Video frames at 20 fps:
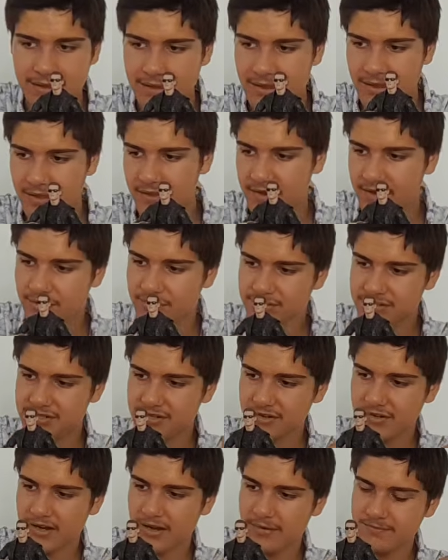And they
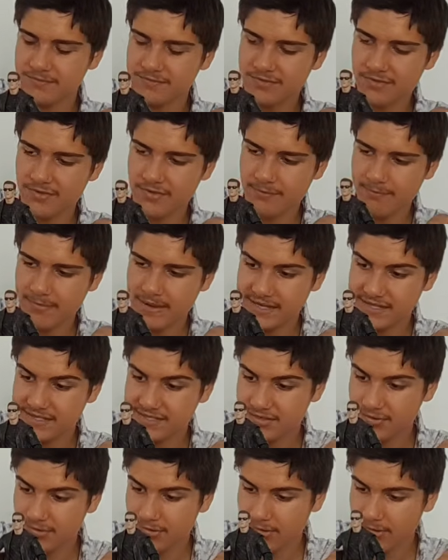also comes with a
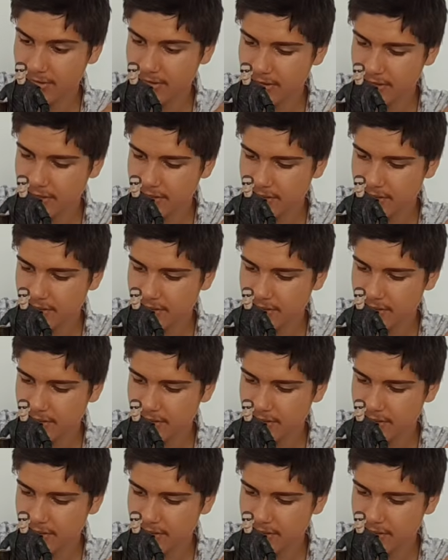pistol,